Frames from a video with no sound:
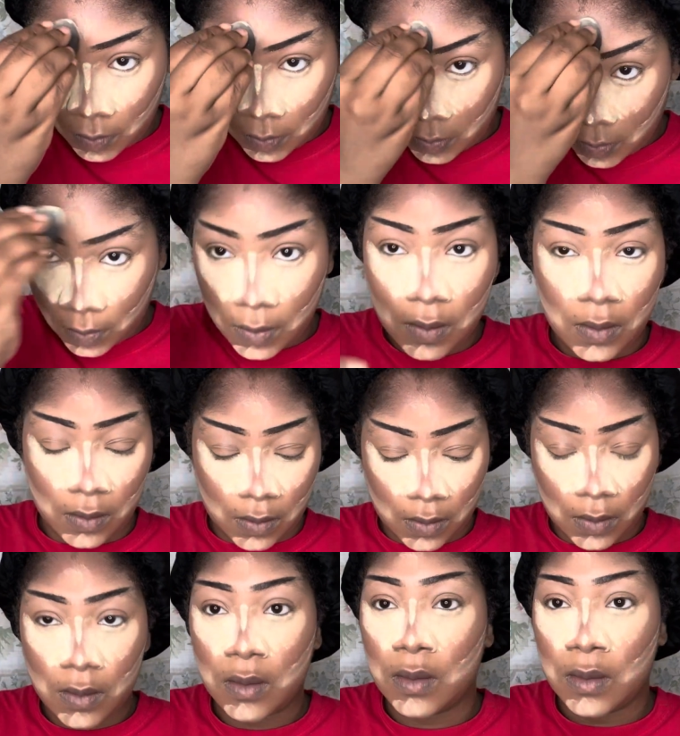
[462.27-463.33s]
some days I'll
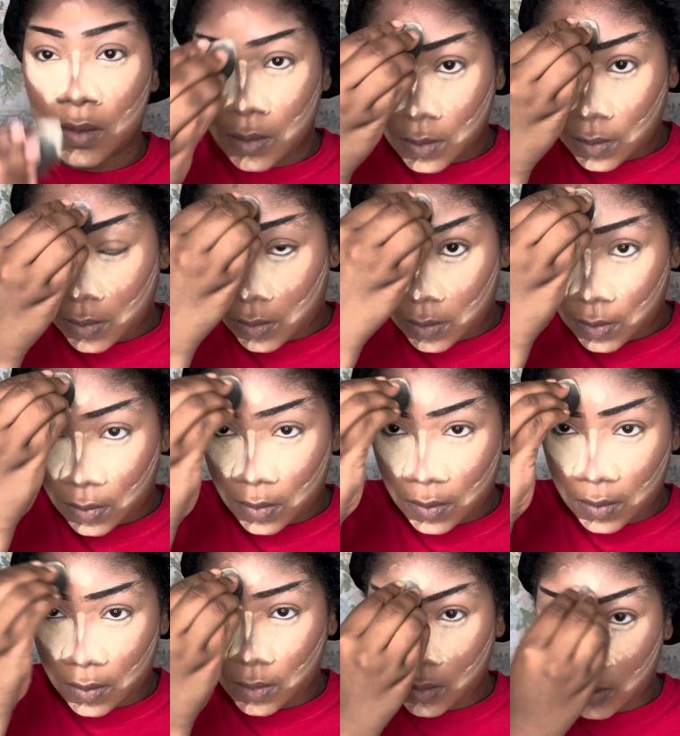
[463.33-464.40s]
just switch it up.
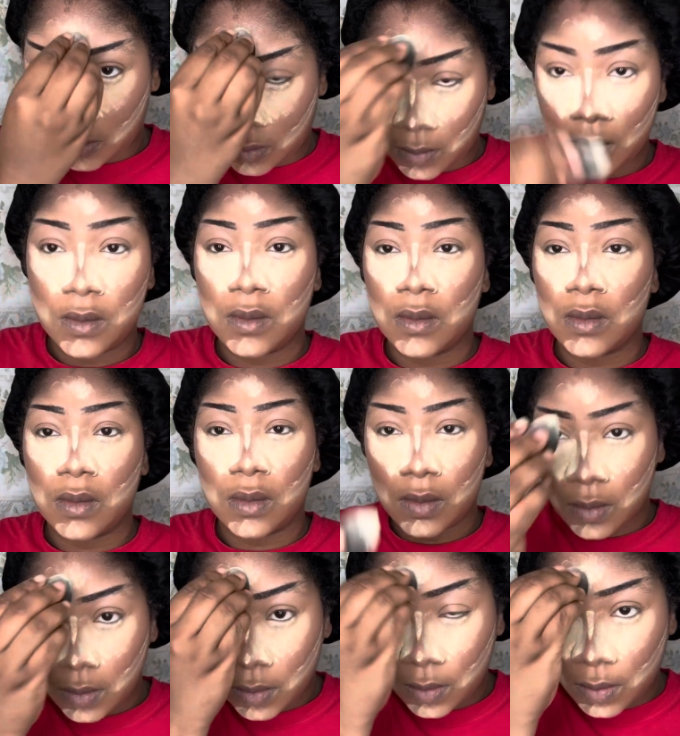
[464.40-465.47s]
So I'm going to put
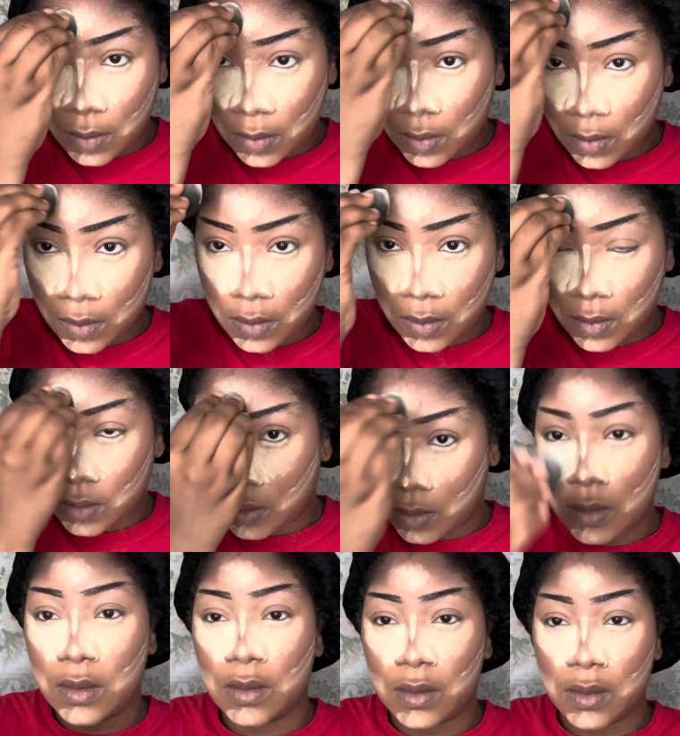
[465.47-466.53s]
the powder in
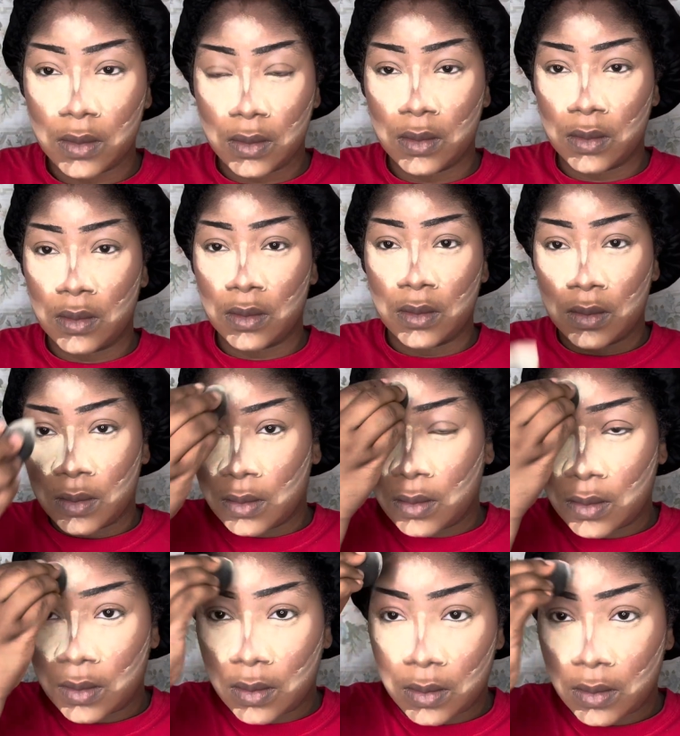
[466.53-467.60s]
the highlighted
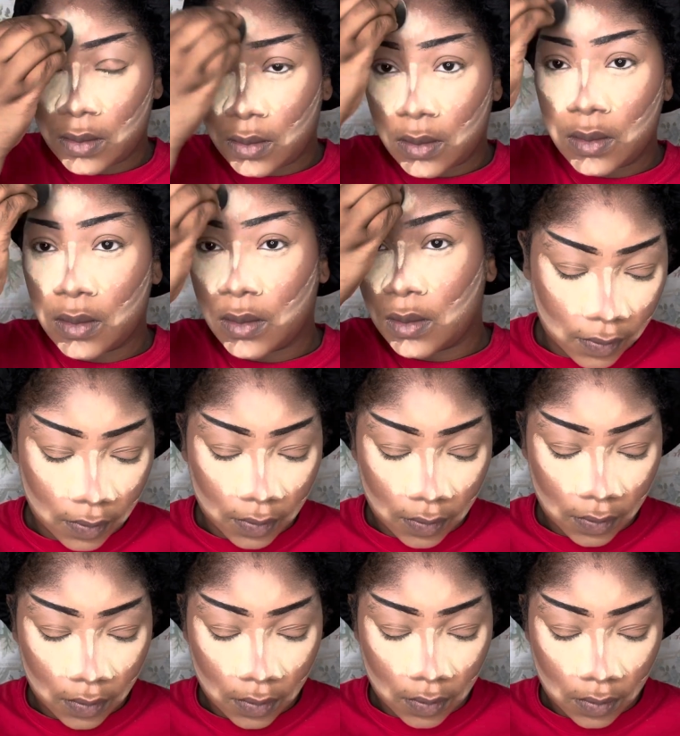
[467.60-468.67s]
areas and where I
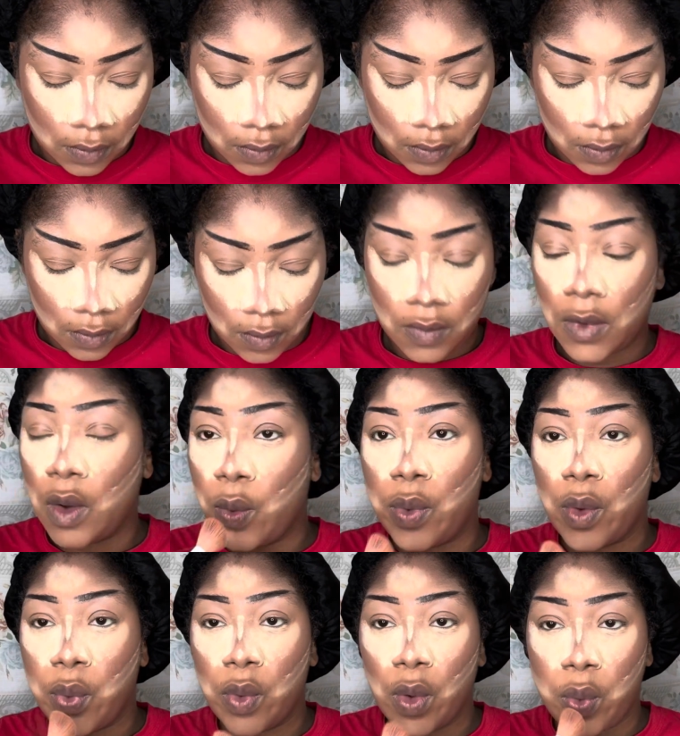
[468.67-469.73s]
want to kind of
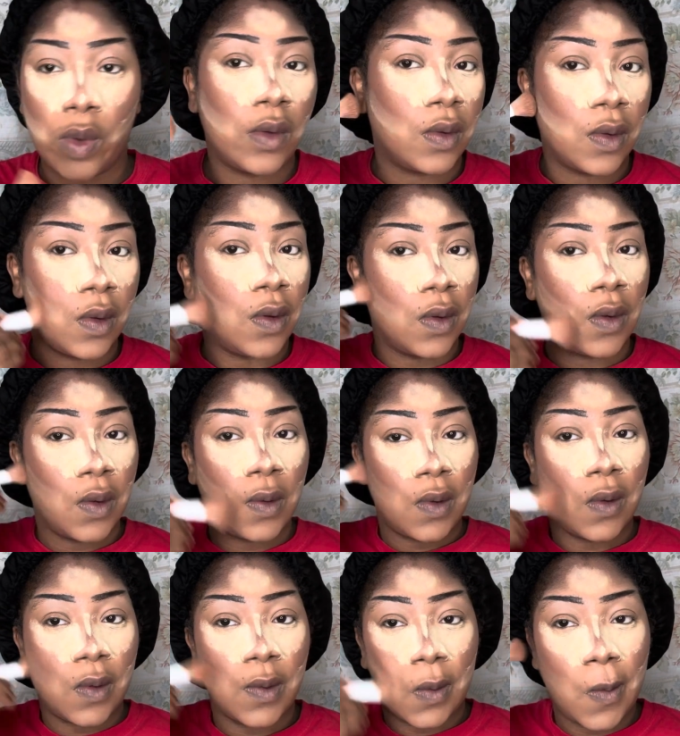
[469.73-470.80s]
give it more
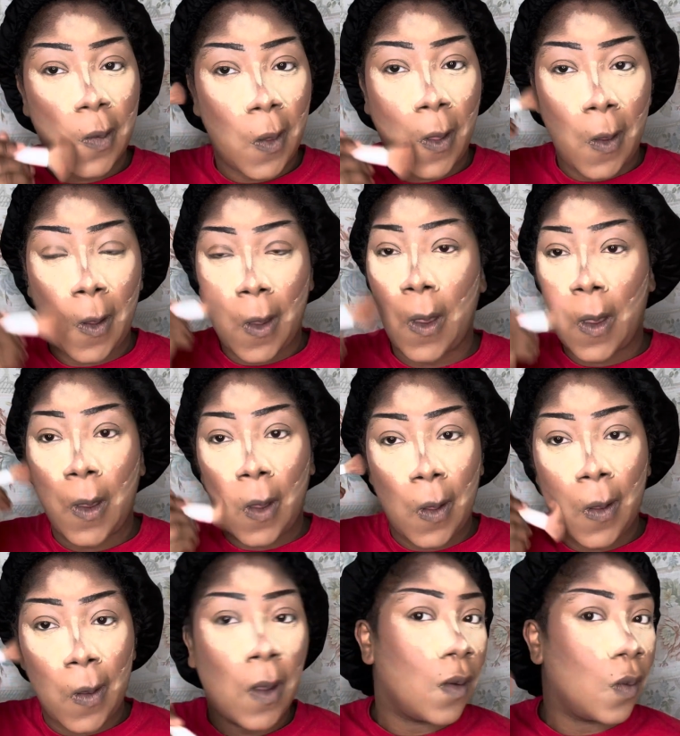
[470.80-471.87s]
definition, make it deeper at,